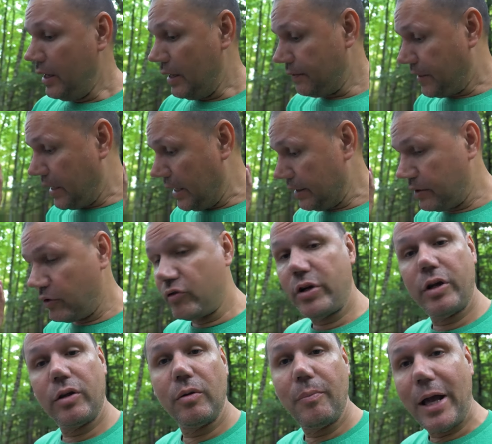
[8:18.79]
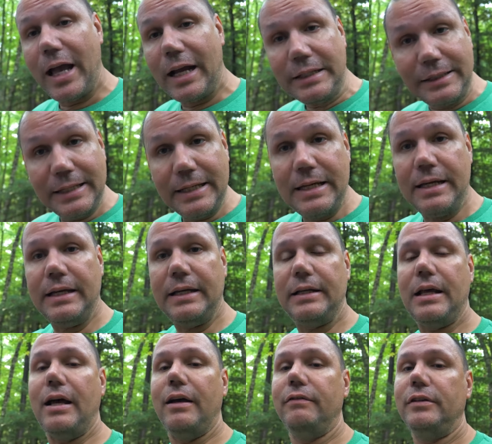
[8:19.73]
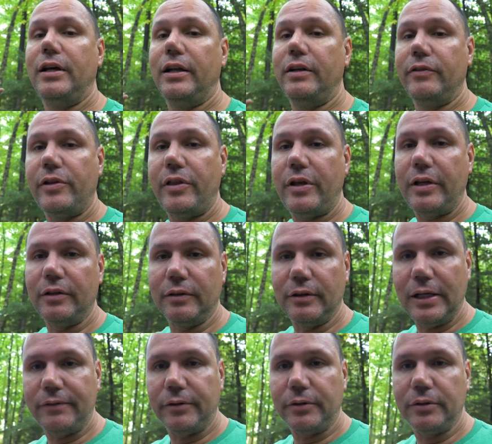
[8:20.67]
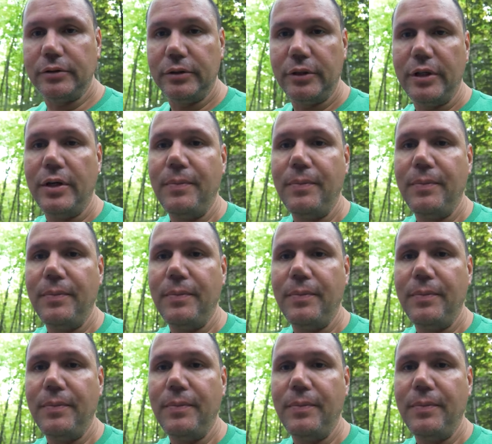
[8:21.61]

I've got the trailer backed in, I've got everything leveled,